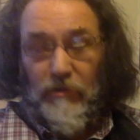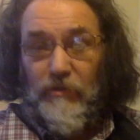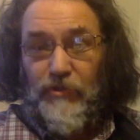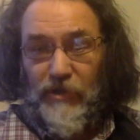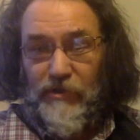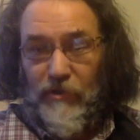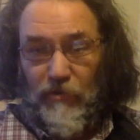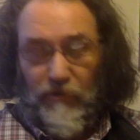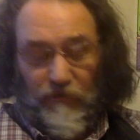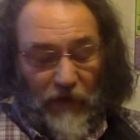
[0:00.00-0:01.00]
Just the
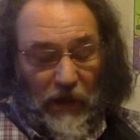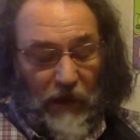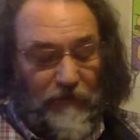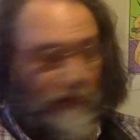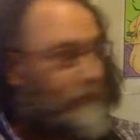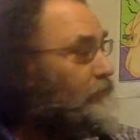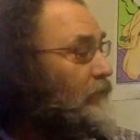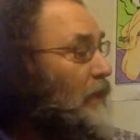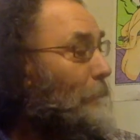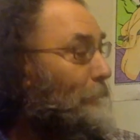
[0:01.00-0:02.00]
root and 5.
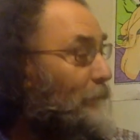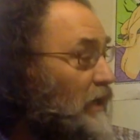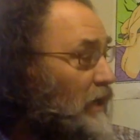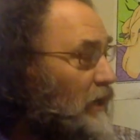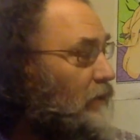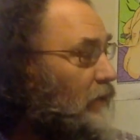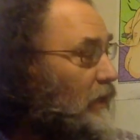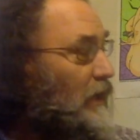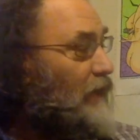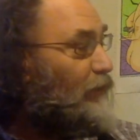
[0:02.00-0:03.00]
But
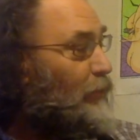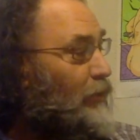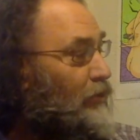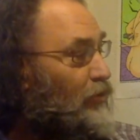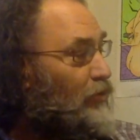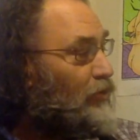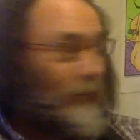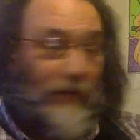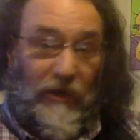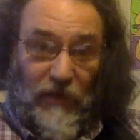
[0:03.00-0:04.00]
if we put the root
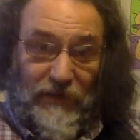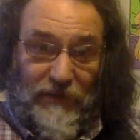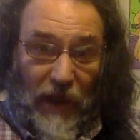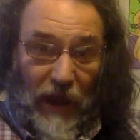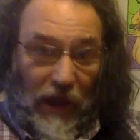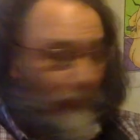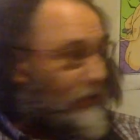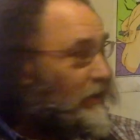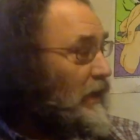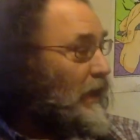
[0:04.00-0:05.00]
up here on top
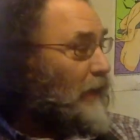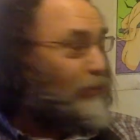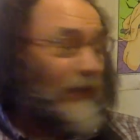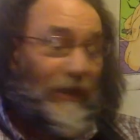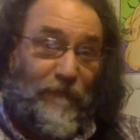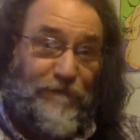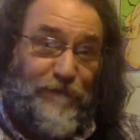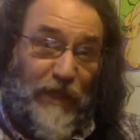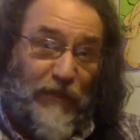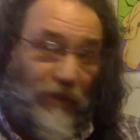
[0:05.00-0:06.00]
and play the
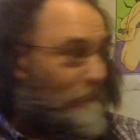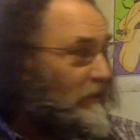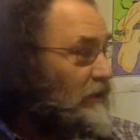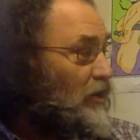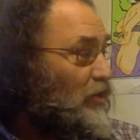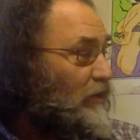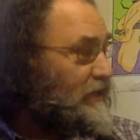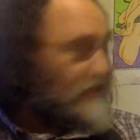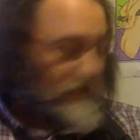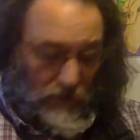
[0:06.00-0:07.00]
5th below it,